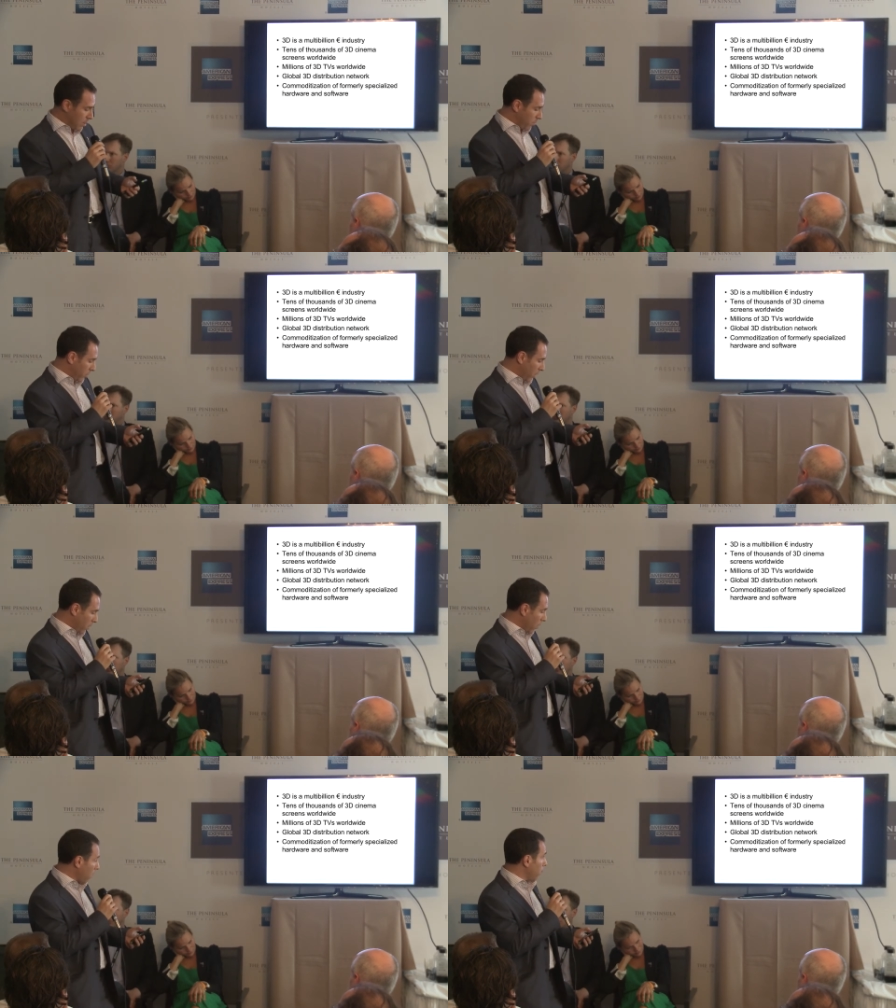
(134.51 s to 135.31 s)
but they
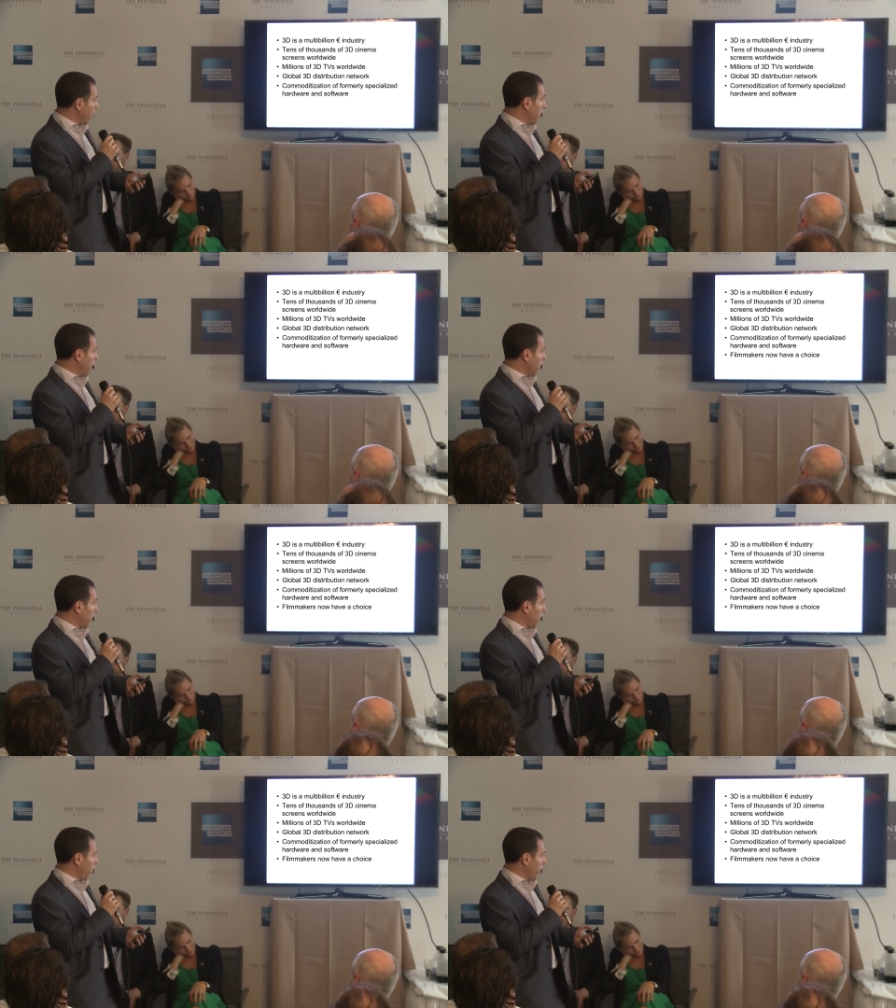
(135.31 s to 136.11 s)
are
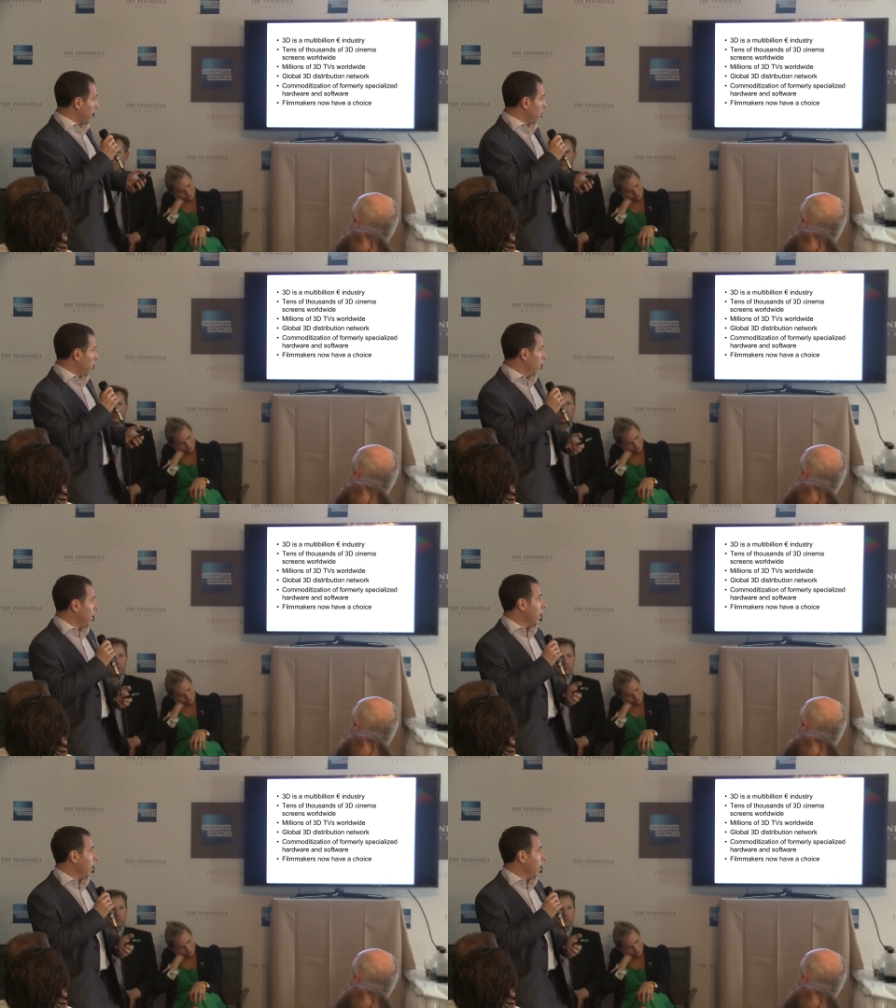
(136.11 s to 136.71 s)
readily available.